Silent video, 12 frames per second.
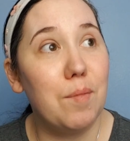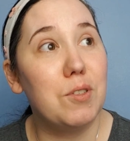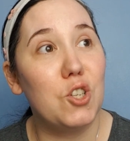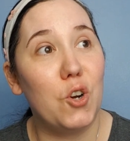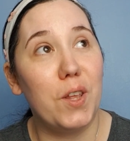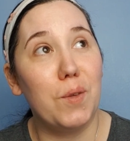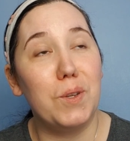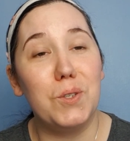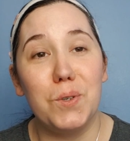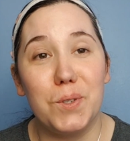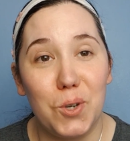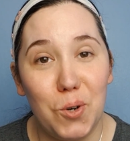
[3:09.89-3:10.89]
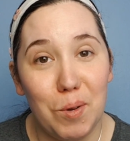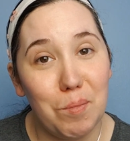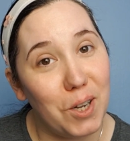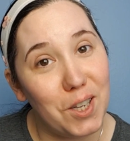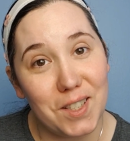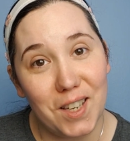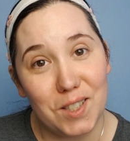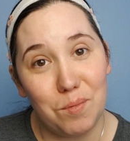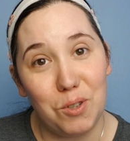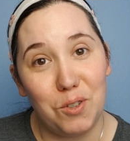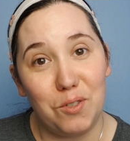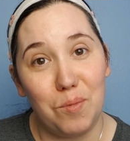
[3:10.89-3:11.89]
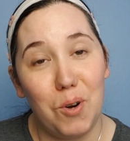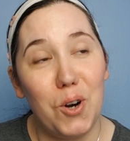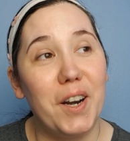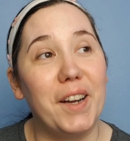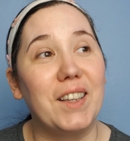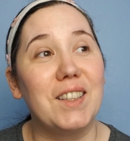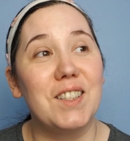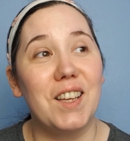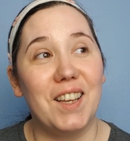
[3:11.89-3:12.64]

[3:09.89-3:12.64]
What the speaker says: I'm sorry the window is open because it is a beautiful morning.